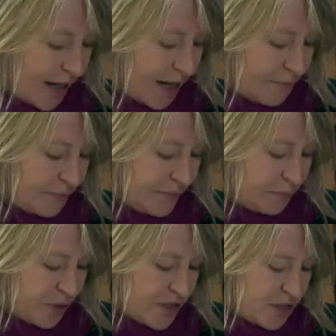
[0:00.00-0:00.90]

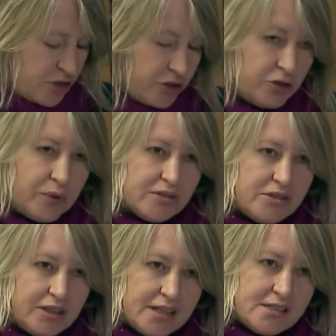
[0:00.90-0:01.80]
President Erdogan
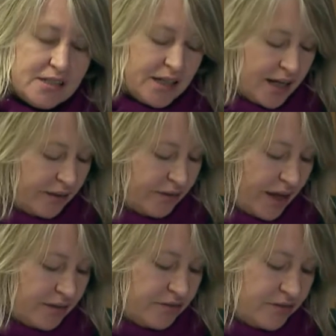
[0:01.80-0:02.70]
said yesterday
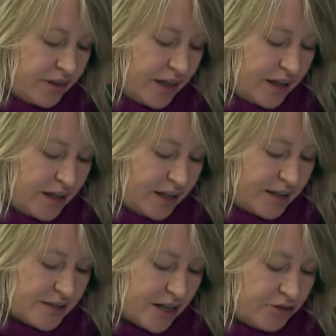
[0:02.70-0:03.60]
that
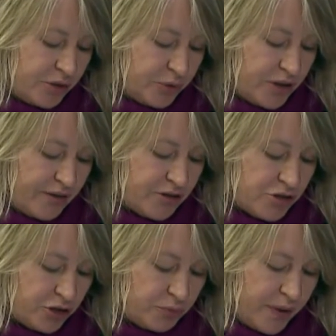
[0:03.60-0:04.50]
his country would never
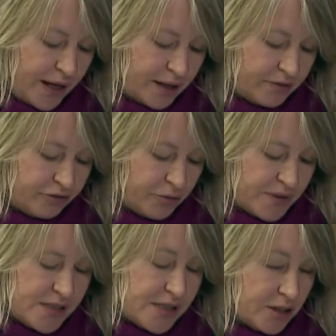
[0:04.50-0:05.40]
turn back
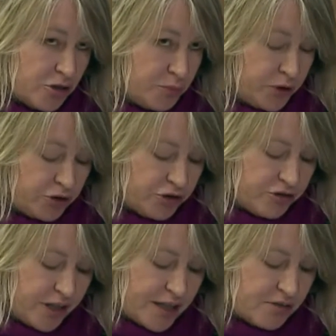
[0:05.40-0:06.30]
from its deal to
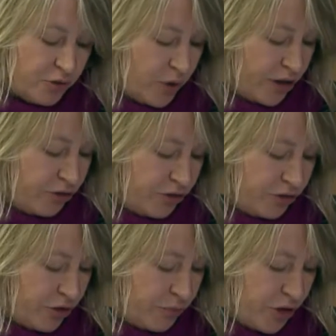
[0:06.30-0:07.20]
purchase the S-400
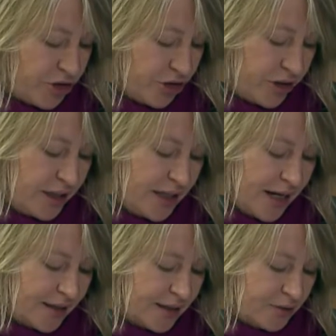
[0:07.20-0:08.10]
from Russia,
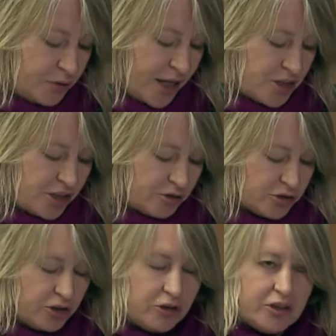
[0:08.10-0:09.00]
and that it would actually
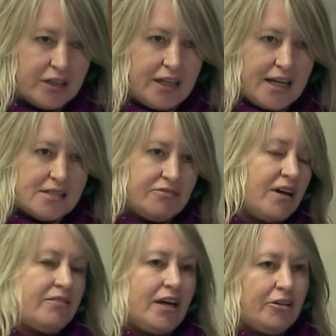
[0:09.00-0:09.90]
also look at the
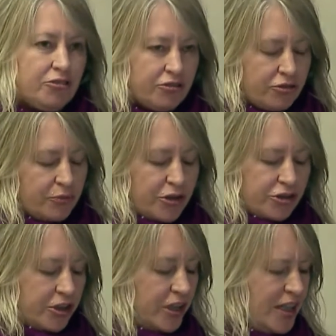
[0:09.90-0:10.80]
S-500 from
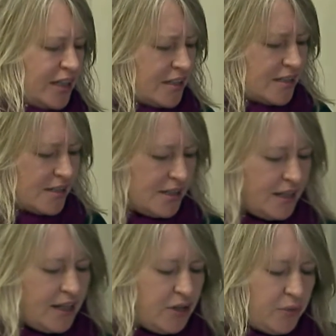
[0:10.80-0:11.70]
Russia. Does this
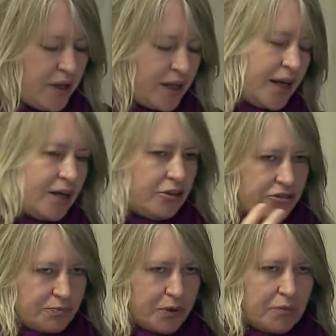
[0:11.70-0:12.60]
in any way, and
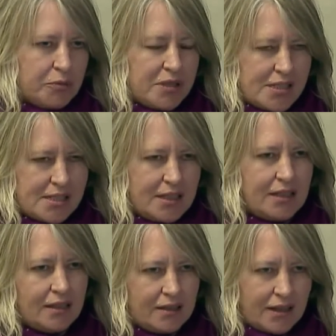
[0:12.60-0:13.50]
you've probably
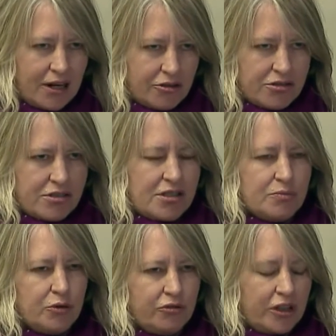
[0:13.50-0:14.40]
seen that the currency is
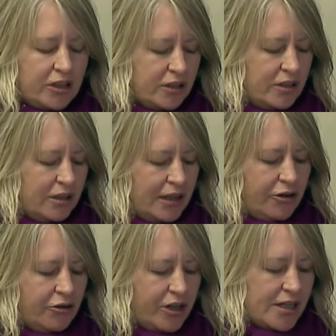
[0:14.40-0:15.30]
moving, the
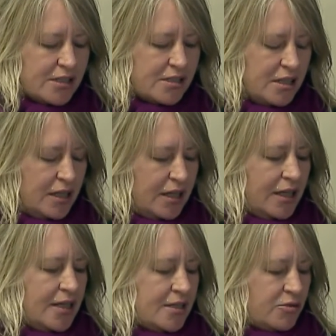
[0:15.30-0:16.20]
lira
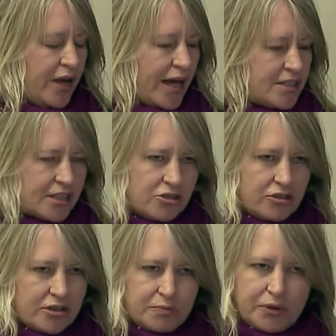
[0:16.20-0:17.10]
is reacting
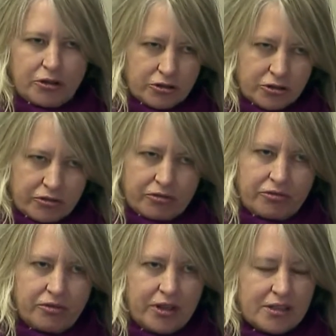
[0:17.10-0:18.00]
to this because of
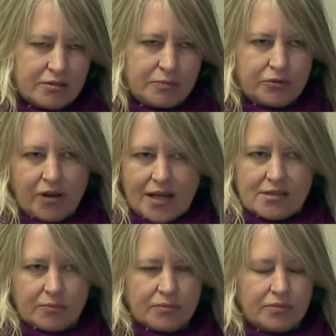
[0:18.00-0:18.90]
it
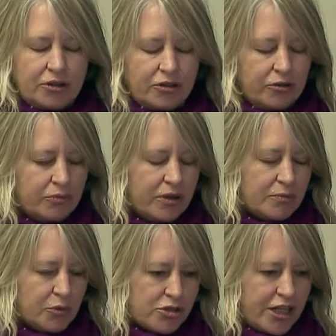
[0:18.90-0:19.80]
provides some, you know,
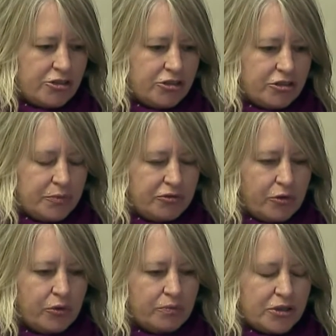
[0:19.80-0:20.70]
more tensions
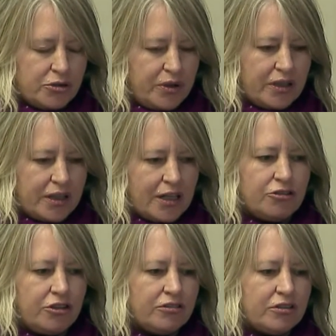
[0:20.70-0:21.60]
between the
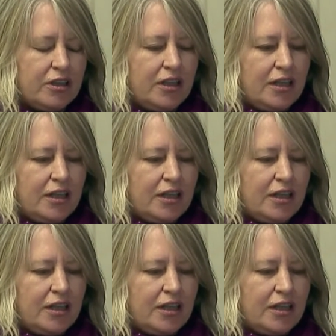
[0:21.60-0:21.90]
countries.